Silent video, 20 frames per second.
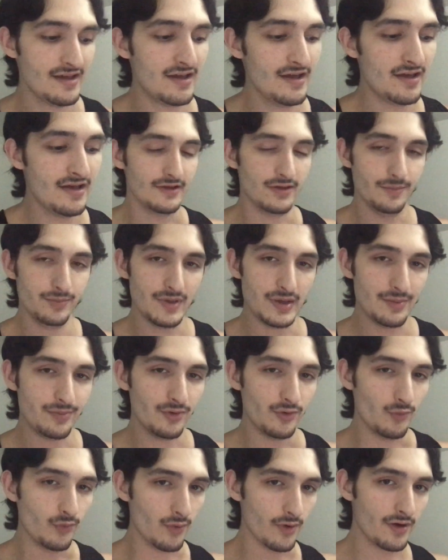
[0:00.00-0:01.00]
Some
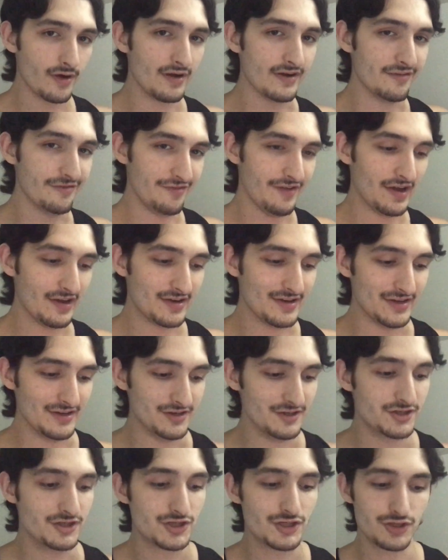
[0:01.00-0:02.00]
people were
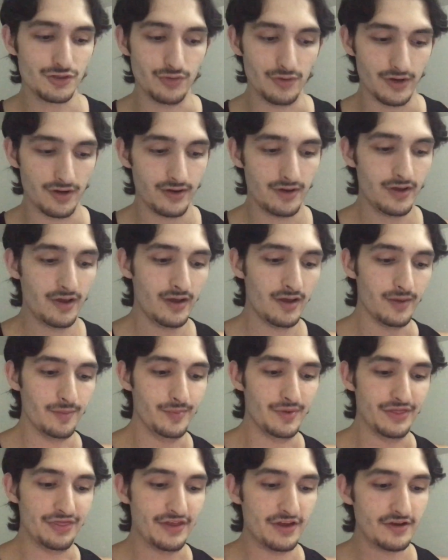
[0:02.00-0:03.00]
infected, sure,
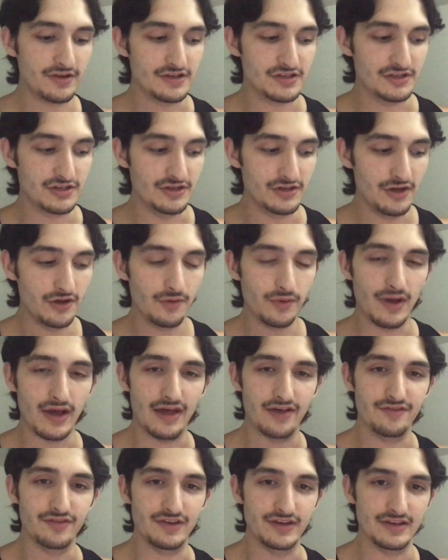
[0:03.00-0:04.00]
but there is no
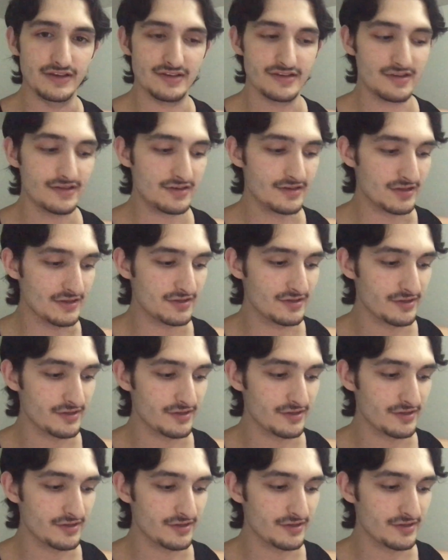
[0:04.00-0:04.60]
evidence to